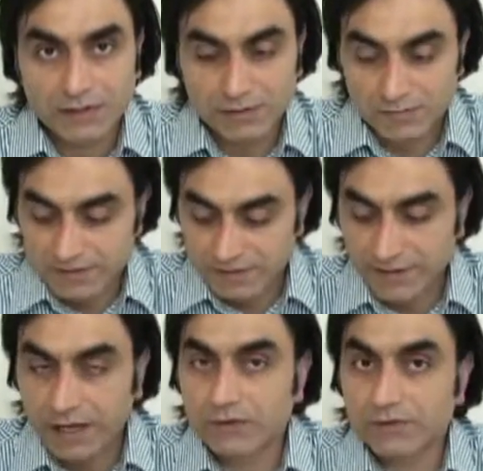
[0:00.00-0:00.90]
comes
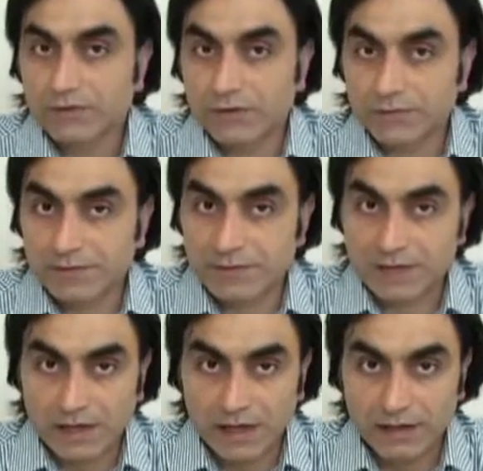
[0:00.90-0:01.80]
down from the
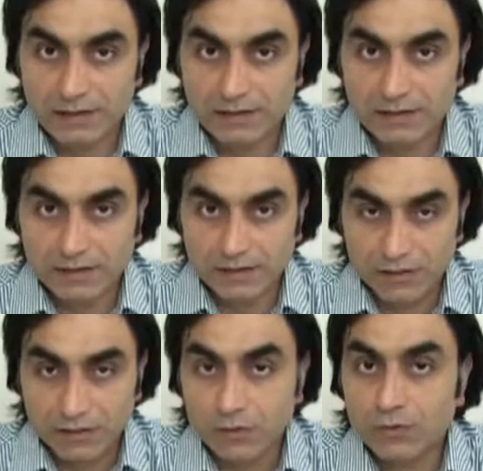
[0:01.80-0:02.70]
sky.
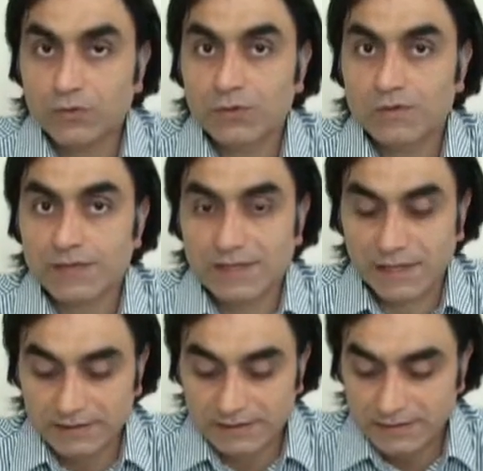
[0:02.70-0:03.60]
Who
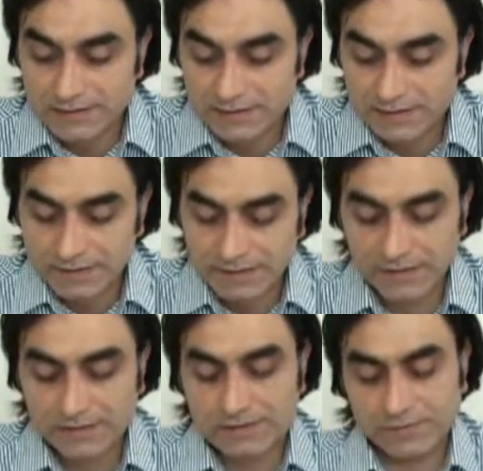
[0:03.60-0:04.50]
sends
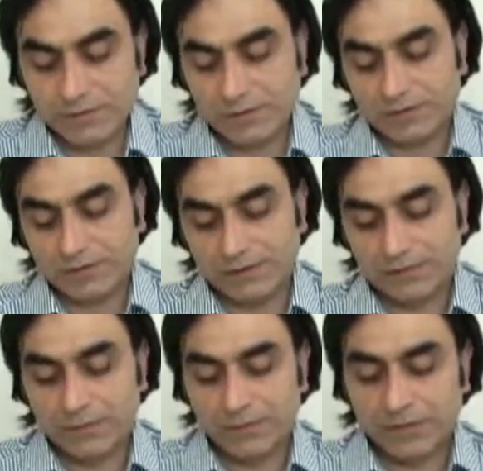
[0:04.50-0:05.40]
this water?
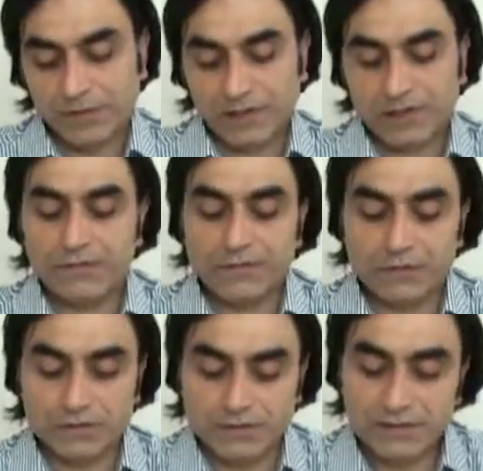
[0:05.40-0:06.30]
If
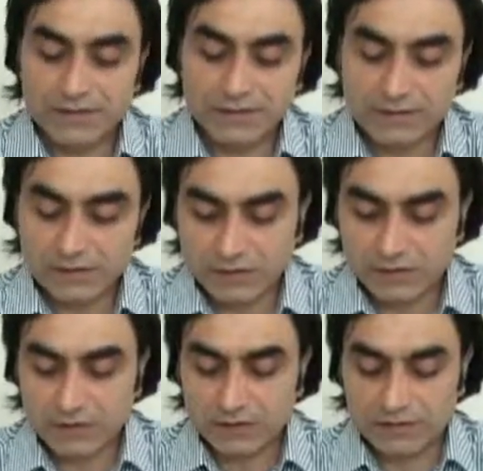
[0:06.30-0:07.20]
you reason,
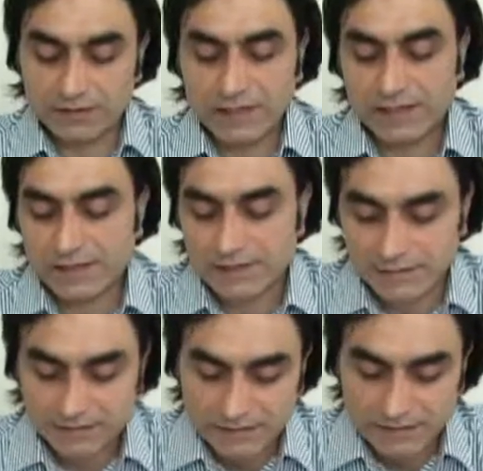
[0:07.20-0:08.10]
the
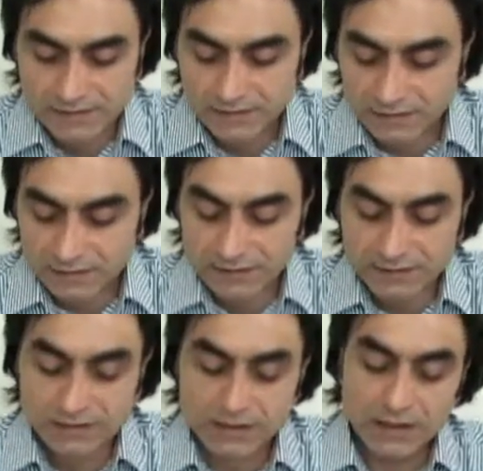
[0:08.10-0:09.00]
answer is
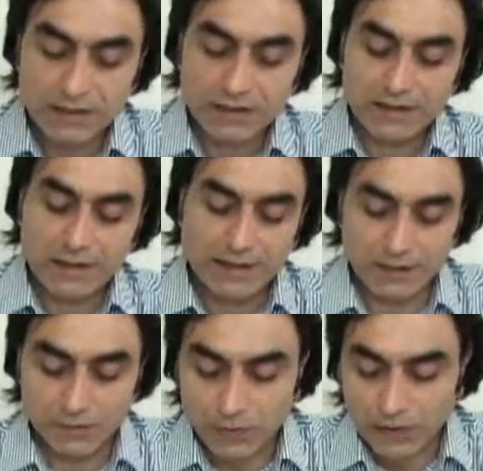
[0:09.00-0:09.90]
clear,
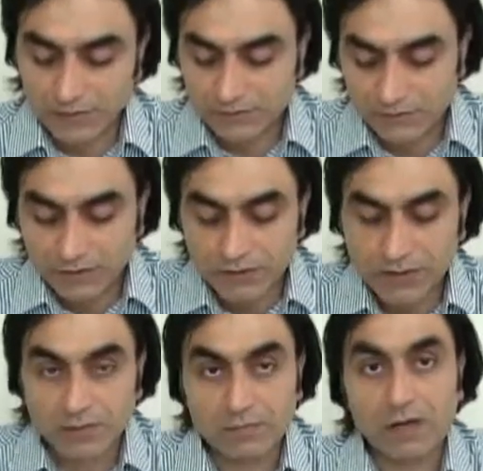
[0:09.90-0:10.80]
and we are
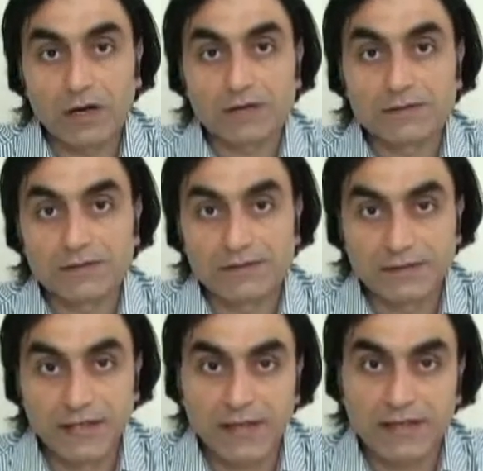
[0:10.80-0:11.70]
talking about
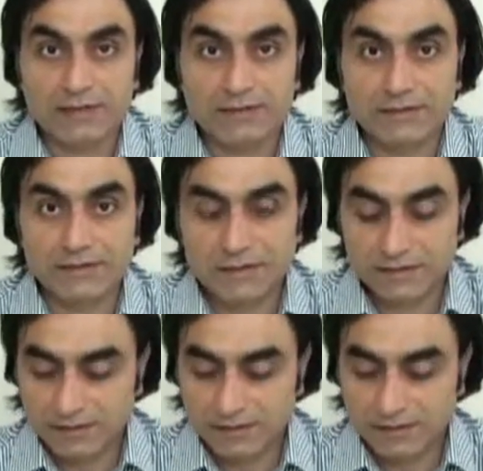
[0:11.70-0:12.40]
that